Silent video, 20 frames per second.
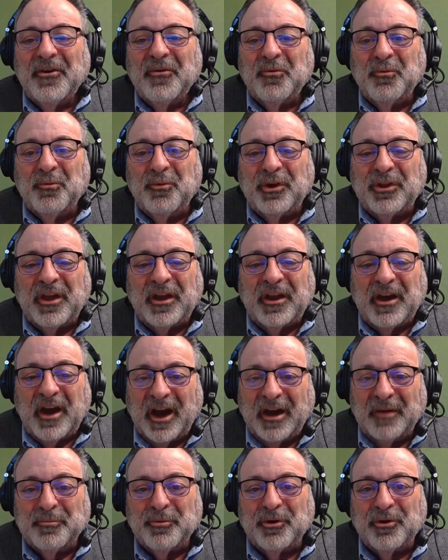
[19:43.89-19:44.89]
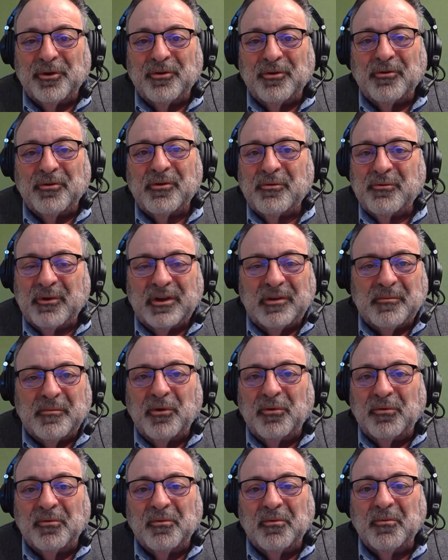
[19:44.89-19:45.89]
with a hybrid or a
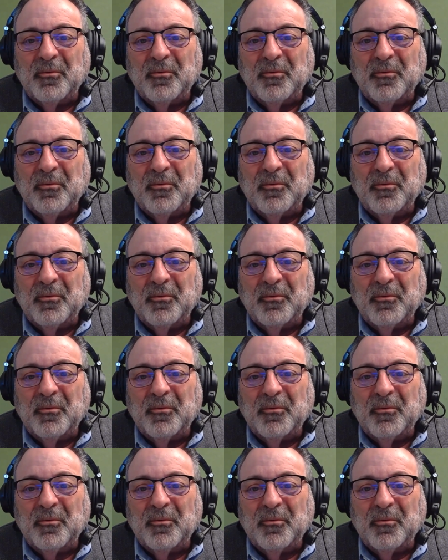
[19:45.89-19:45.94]
remote